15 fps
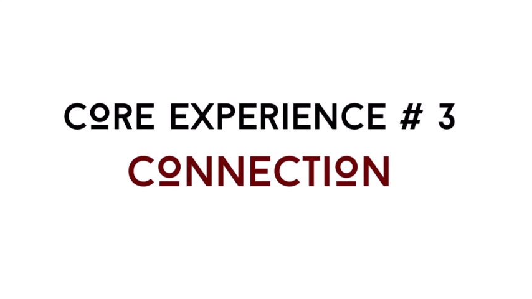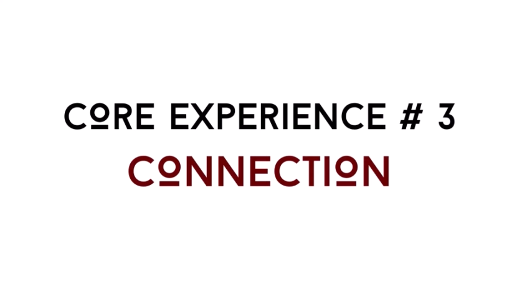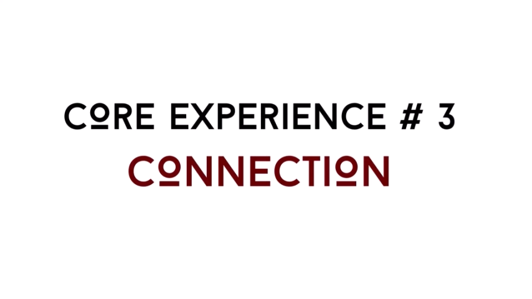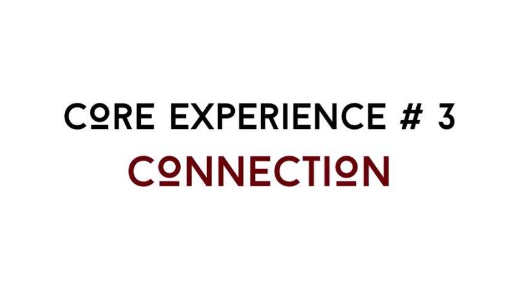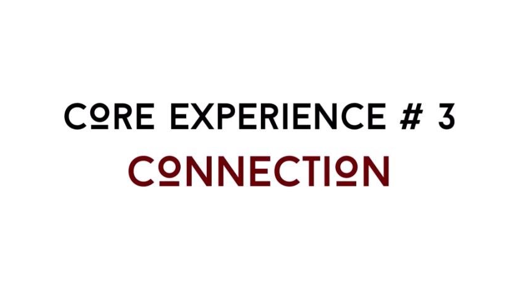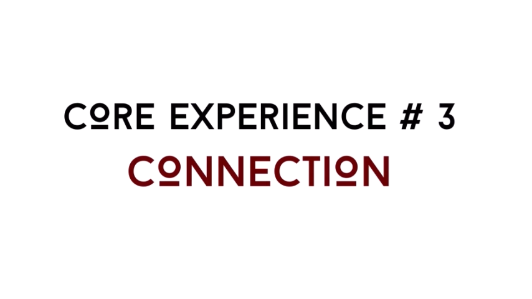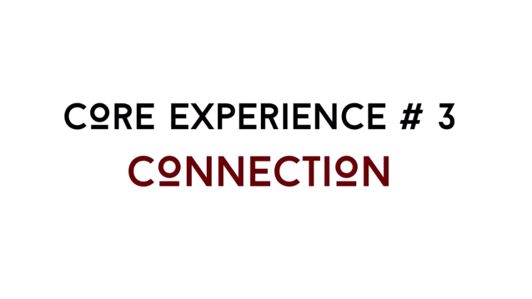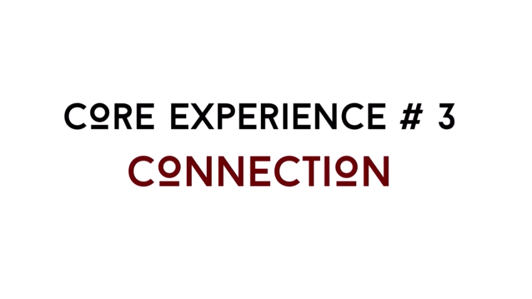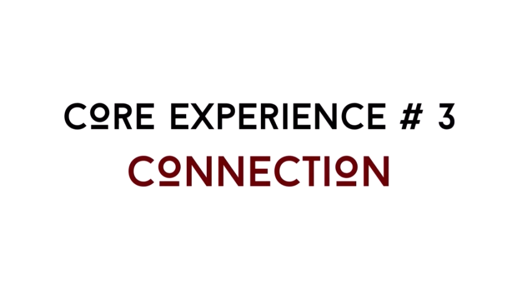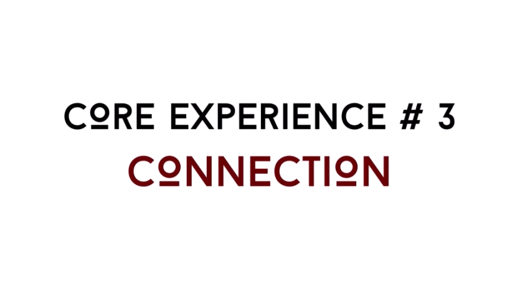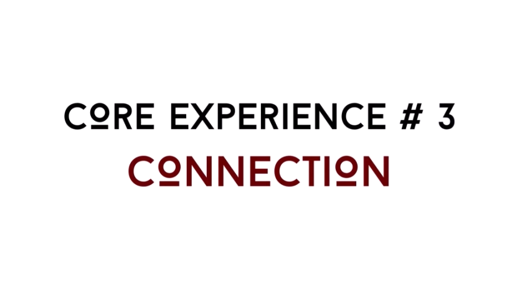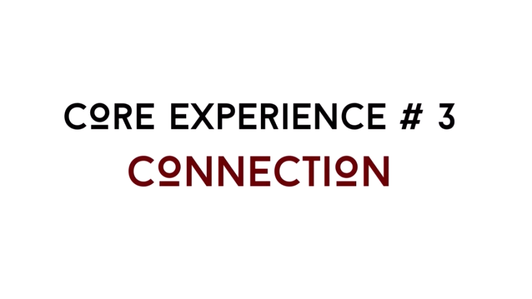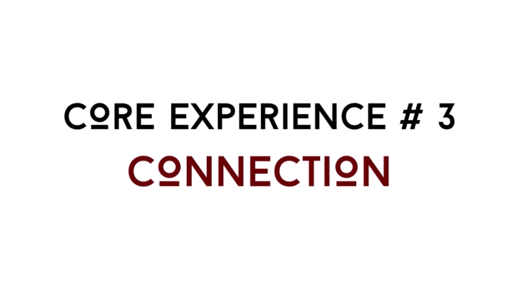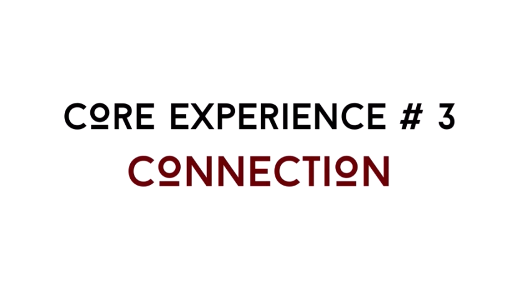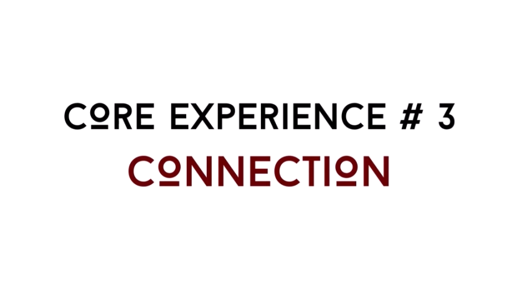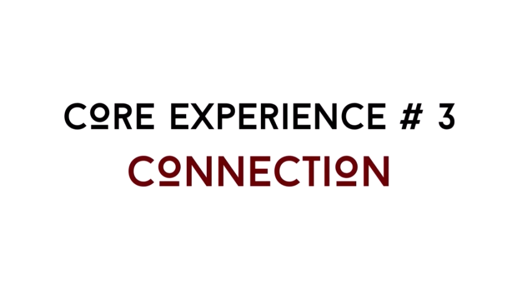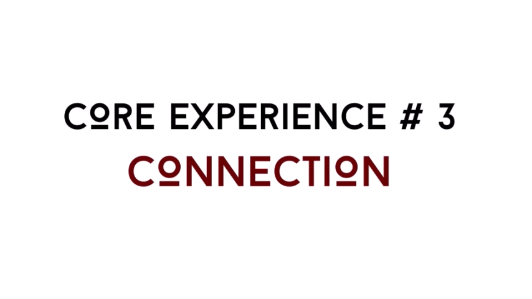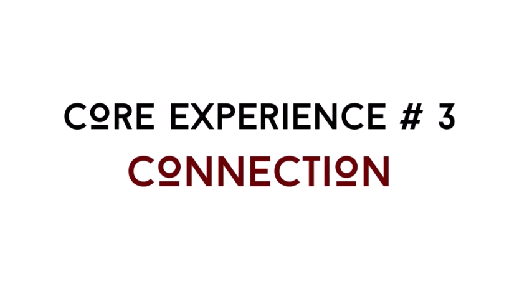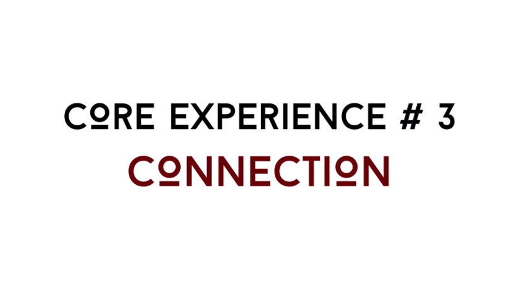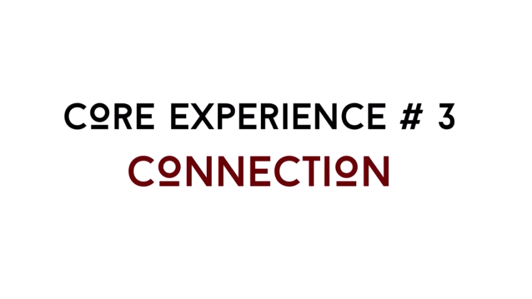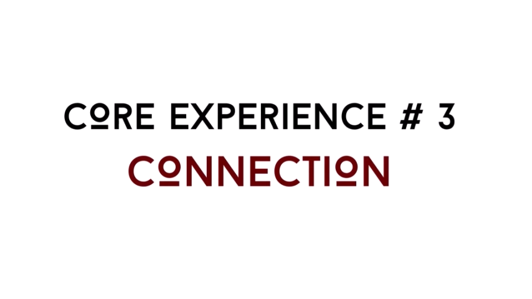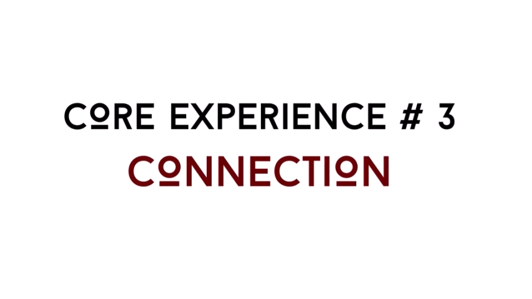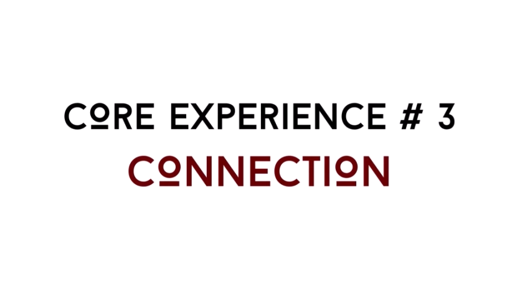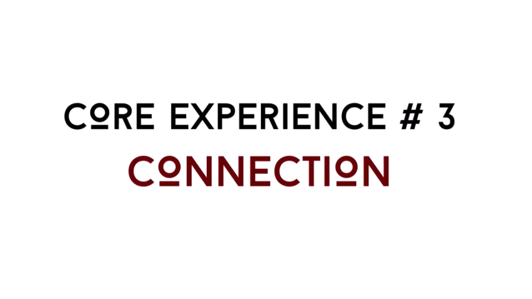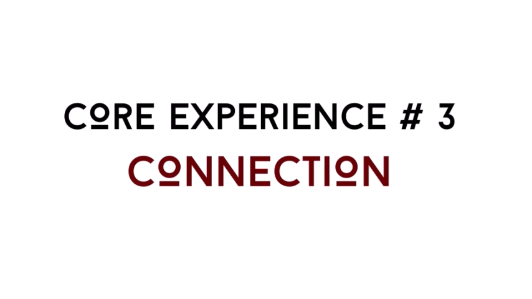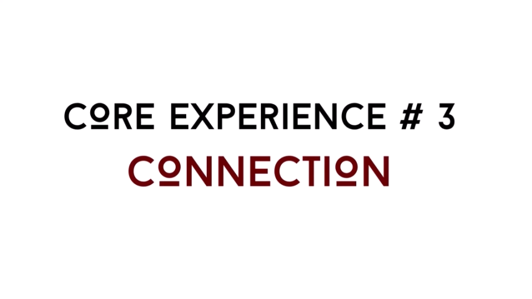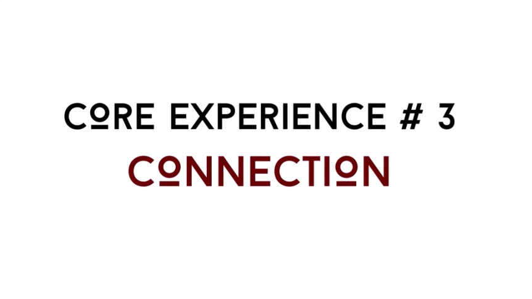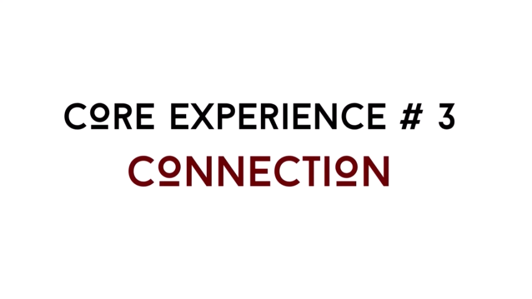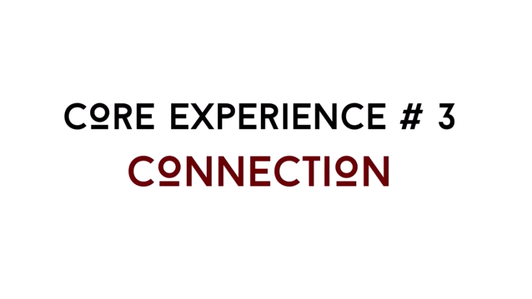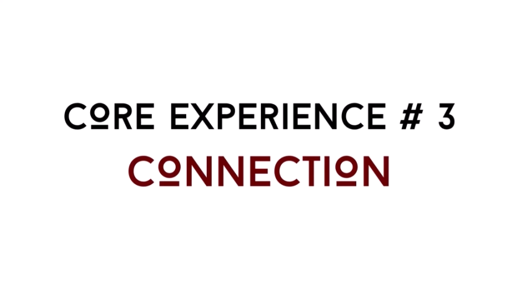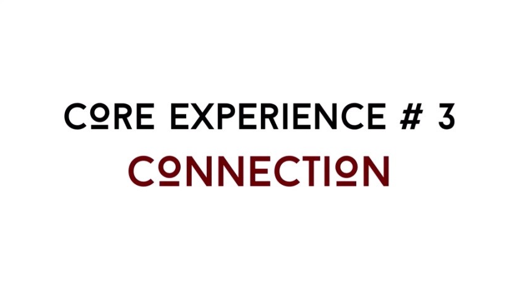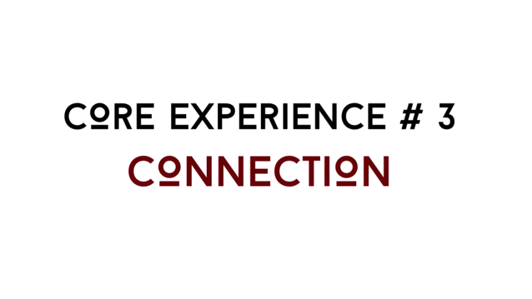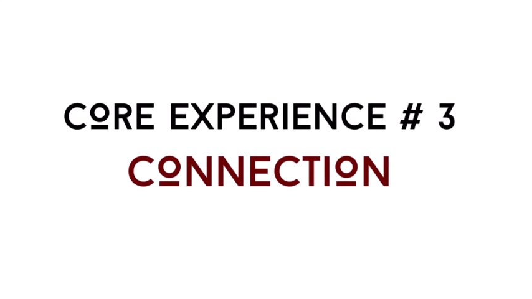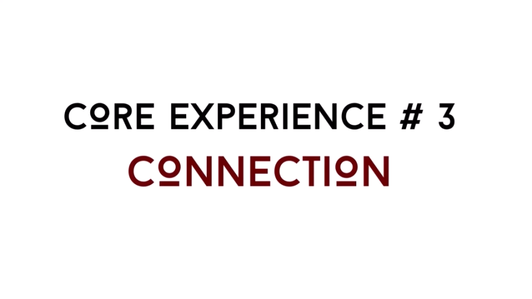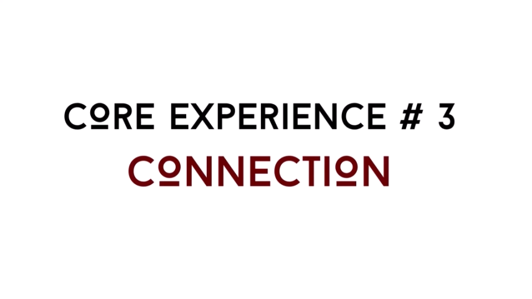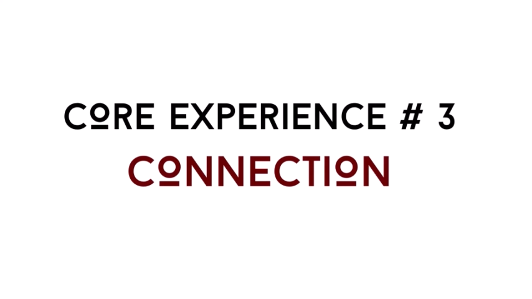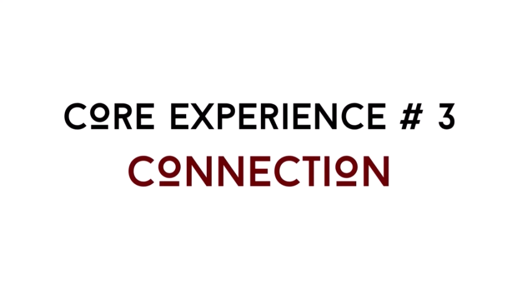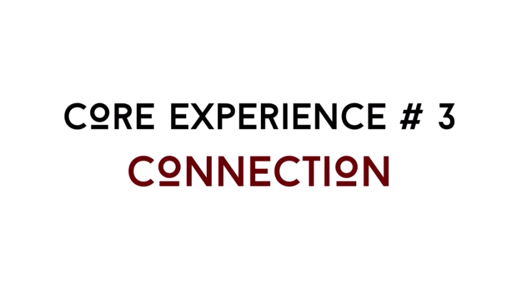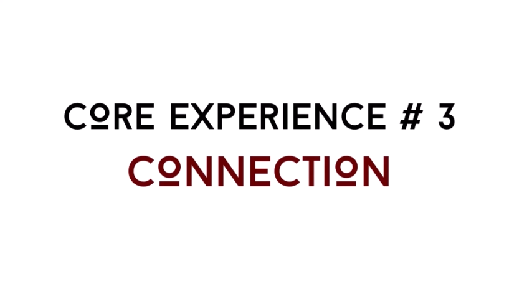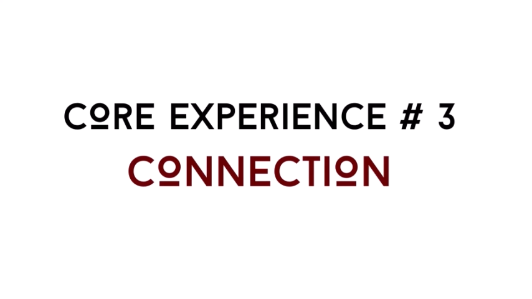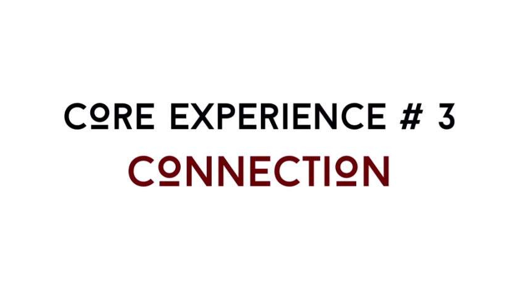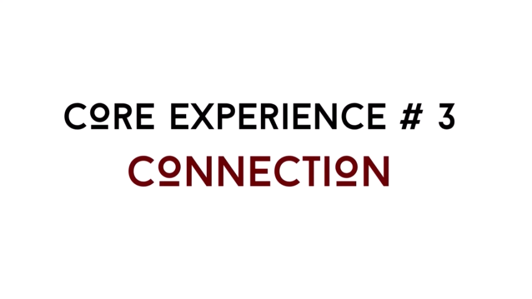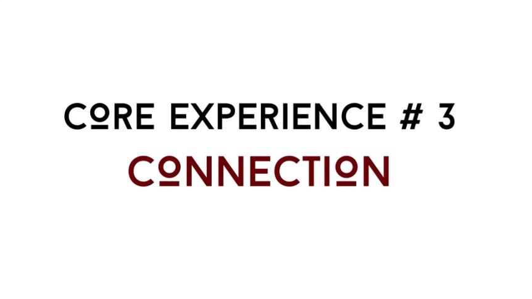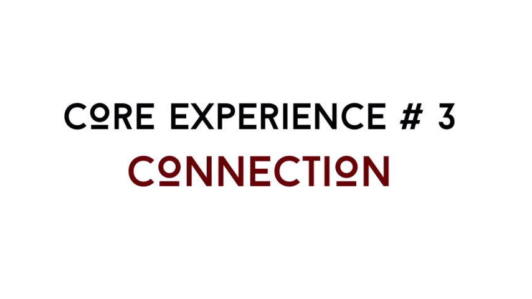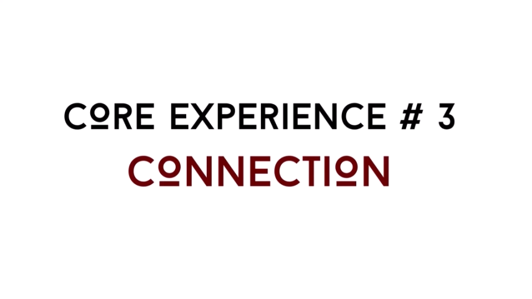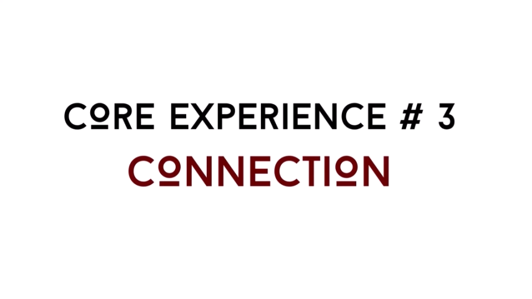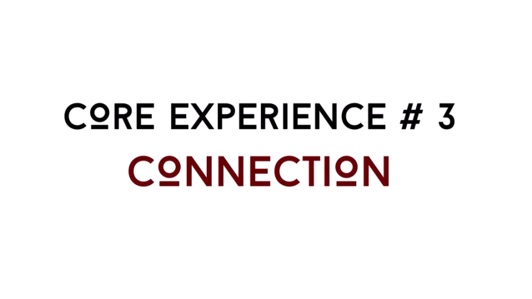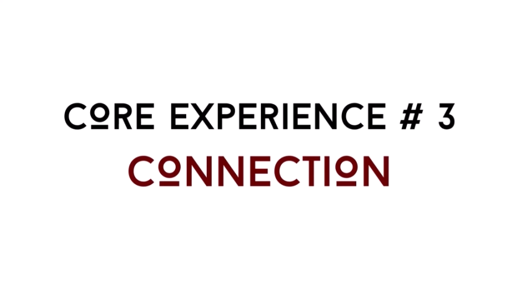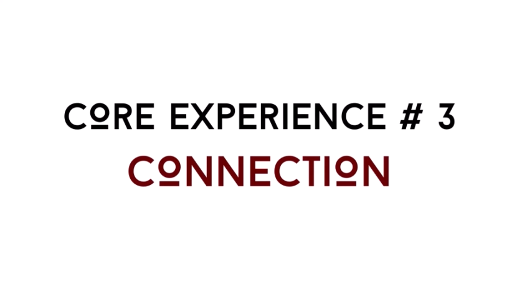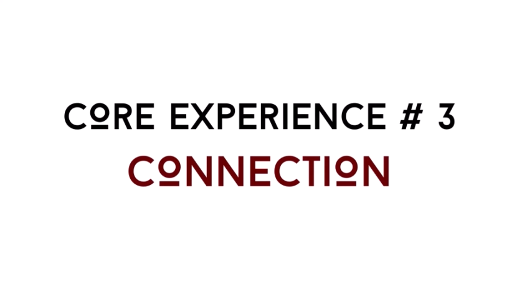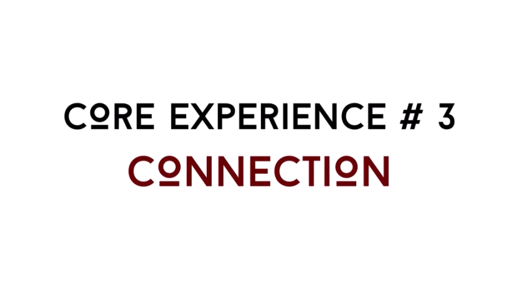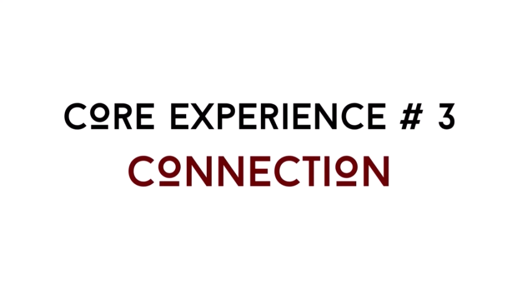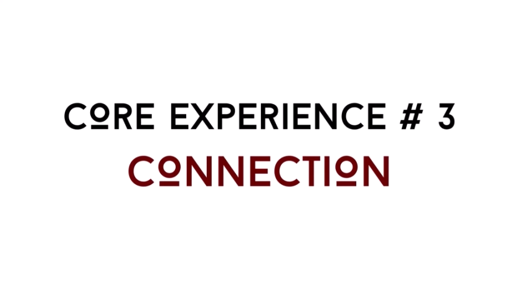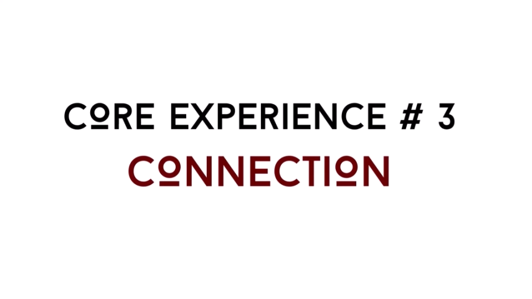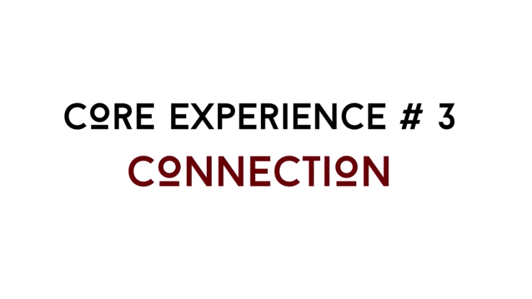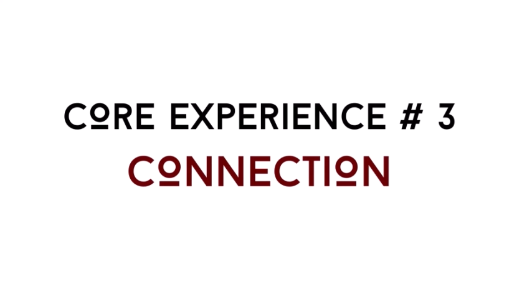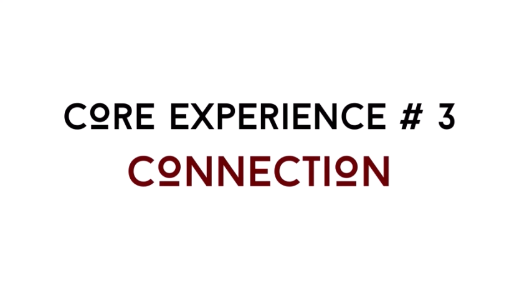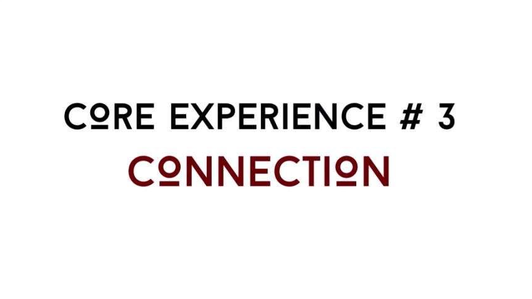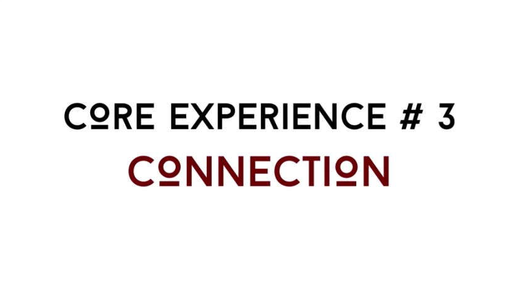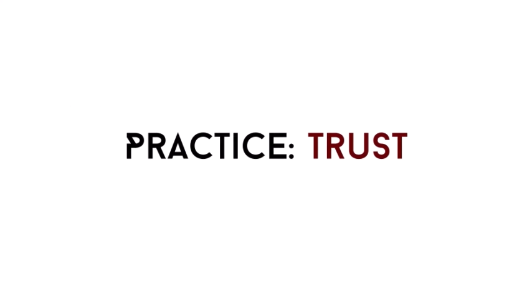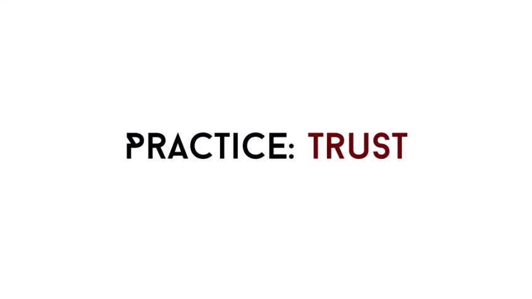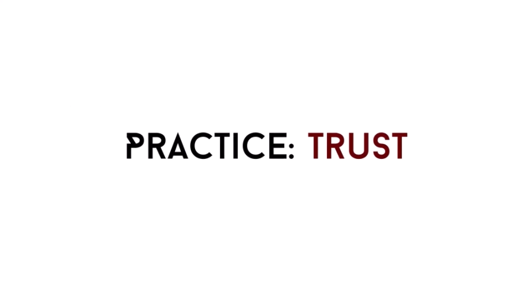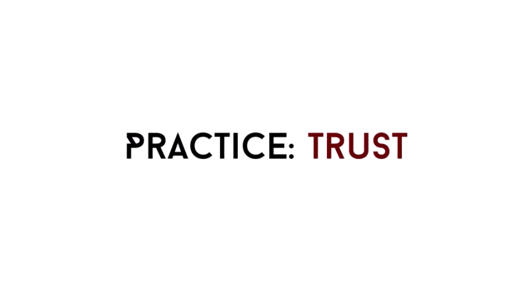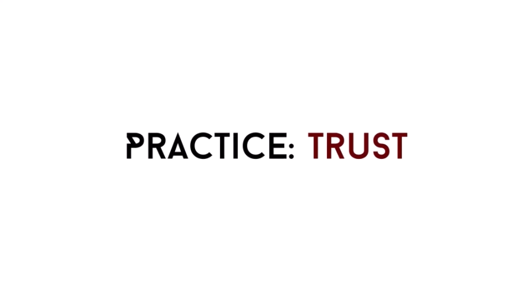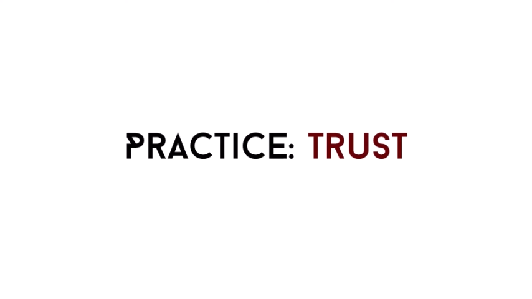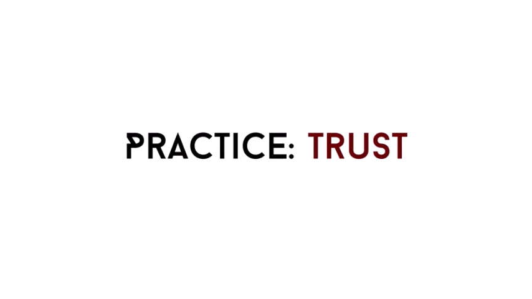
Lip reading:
No face is visible, so there are no lips to read.